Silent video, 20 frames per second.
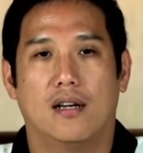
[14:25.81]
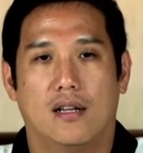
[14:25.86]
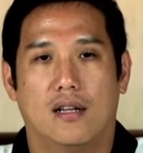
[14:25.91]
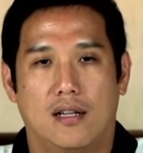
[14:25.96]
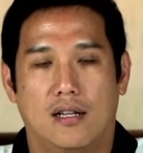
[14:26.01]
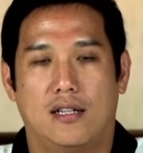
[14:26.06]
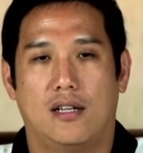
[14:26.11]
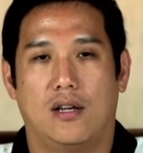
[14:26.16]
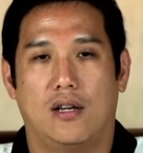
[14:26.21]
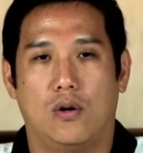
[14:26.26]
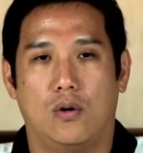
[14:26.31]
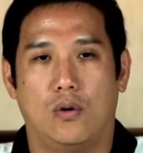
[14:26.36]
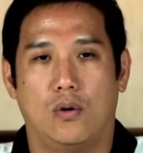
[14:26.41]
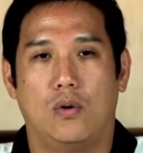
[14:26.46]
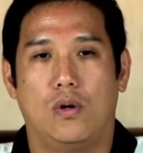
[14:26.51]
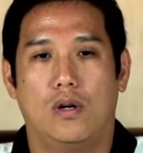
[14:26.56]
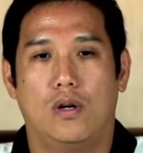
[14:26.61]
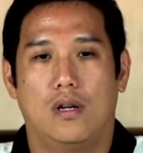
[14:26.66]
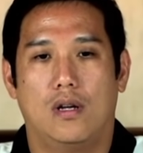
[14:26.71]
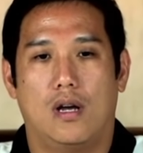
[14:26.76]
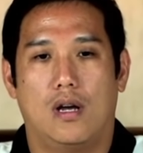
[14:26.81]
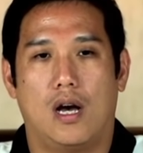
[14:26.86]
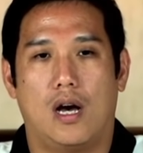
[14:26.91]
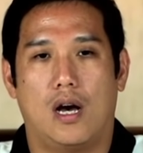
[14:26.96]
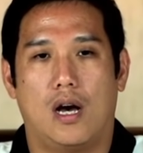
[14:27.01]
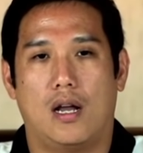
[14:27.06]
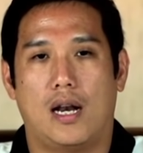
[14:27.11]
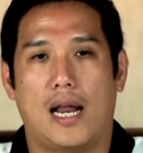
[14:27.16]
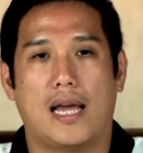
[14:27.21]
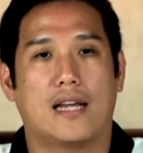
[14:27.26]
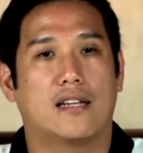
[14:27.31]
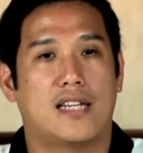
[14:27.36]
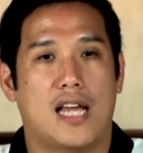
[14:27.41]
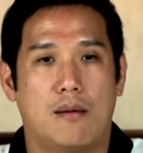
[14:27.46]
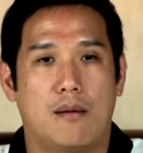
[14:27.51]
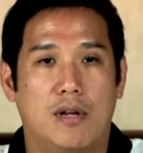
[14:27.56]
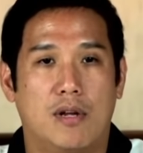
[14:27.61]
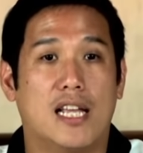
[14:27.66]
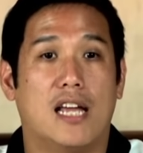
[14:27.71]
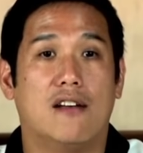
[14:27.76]
So like
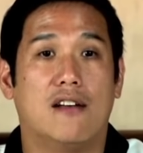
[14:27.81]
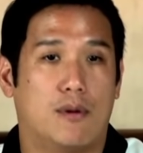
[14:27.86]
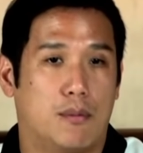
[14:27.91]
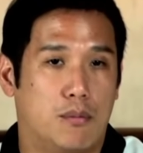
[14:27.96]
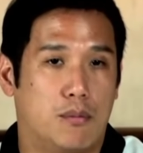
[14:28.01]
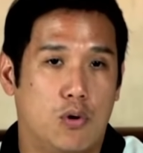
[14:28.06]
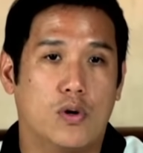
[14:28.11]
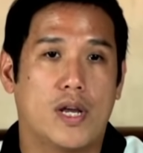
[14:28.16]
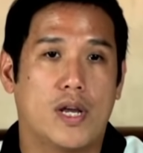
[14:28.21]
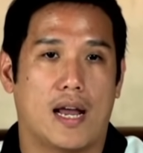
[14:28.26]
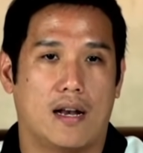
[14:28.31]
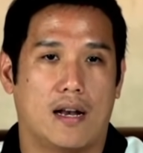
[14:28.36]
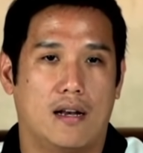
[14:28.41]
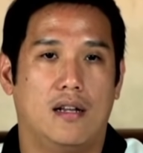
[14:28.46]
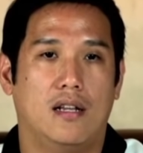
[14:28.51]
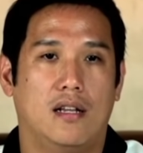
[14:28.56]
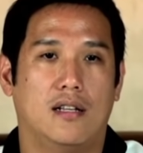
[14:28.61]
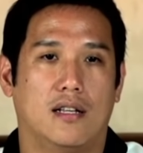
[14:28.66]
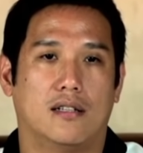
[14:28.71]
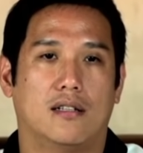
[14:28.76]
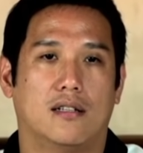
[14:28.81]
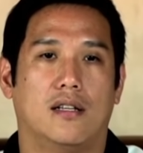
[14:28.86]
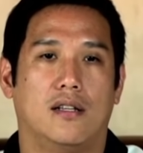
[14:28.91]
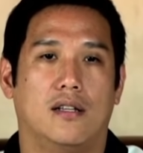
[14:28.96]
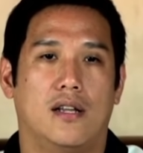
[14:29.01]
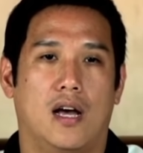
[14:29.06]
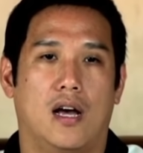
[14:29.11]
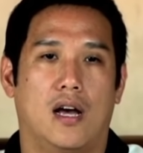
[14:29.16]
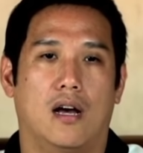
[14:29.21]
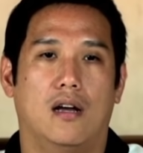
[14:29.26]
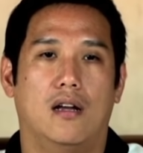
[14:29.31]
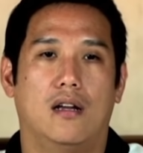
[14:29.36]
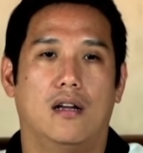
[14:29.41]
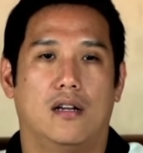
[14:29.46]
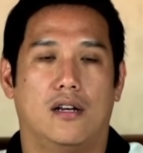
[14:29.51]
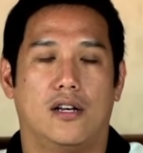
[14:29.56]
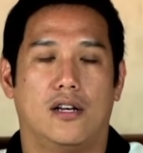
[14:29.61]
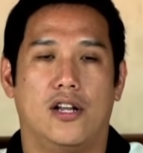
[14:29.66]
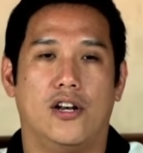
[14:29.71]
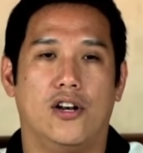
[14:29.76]
10% from Phuket. This is
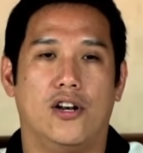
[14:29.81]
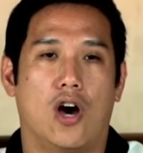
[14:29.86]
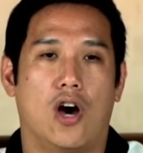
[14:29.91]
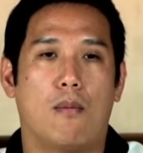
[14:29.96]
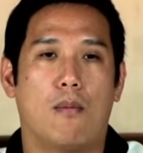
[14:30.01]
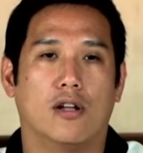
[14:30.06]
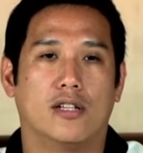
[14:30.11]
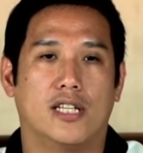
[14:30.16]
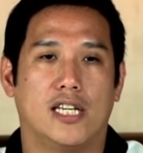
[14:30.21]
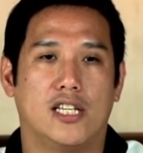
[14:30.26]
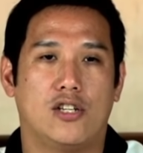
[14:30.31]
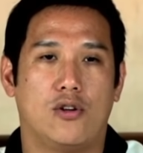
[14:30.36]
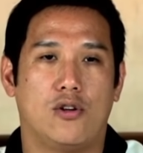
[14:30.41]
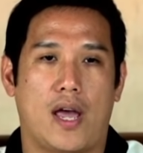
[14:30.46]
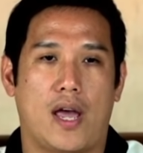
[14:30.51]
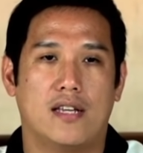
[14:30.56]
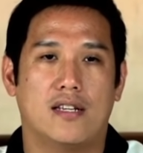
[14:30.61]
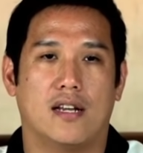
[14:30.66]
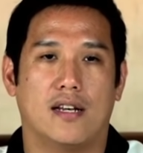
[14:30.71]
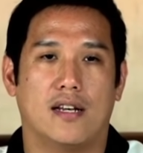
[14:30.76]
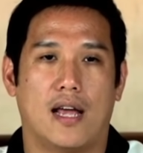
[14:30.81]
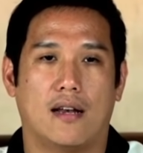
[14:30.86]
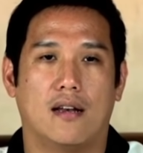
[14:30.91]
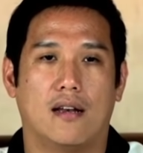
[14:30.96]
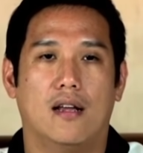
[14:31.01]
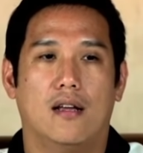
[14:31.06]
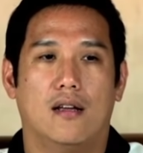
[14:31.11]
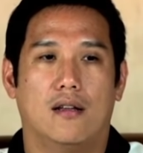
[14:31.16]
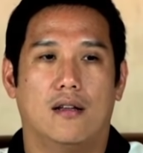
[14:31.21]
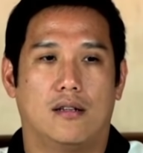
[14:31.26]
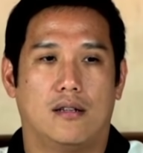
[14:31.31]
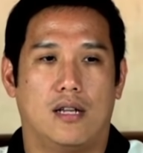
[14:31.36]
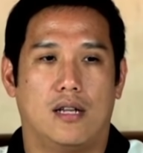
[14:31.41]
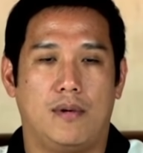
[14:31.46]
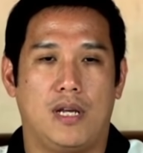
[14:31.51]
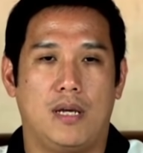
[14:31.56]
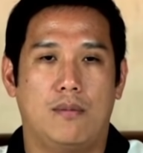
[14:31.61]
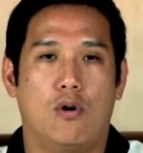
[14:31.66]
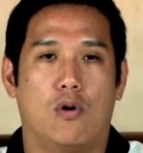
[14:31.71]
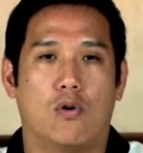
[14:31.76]
the normal situation that the
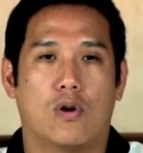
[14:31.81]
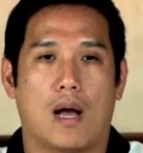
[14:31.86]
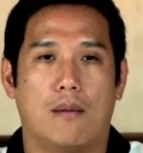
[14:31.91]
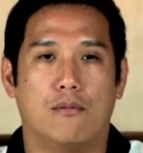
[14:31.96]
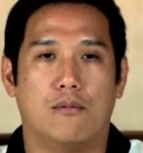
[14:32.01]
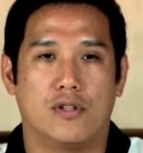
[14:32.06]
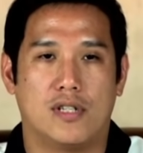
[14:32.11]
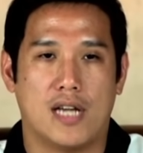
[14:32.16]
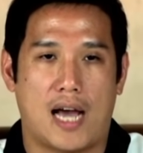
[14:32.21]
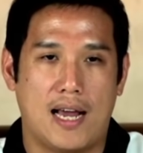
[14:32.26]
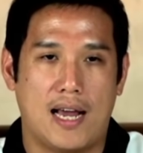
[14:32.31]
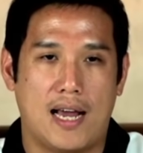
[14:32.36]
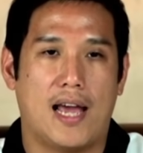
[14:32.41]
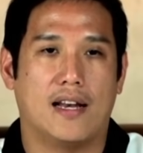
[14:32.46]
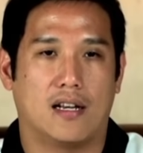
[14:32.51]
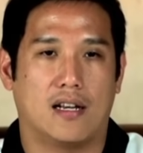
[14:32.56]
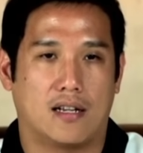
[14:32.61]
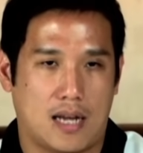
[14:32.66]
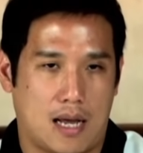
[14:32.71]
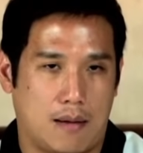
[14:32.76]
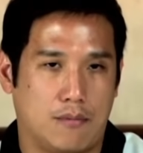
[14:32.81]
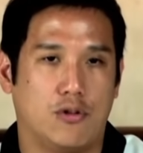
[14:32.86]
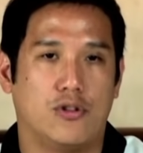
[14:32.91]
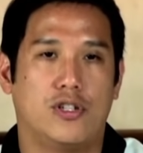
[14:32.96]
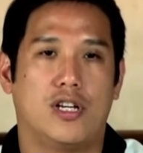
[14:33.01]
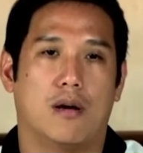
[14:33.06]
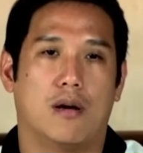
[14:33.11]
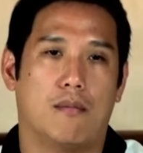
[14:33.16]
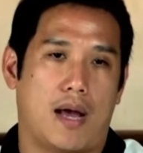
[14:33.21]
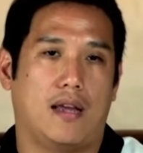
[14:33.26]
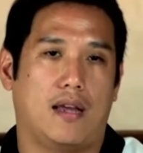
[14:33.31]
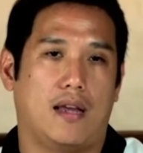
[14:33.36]
people come to Thailand and come to Chiang Mai.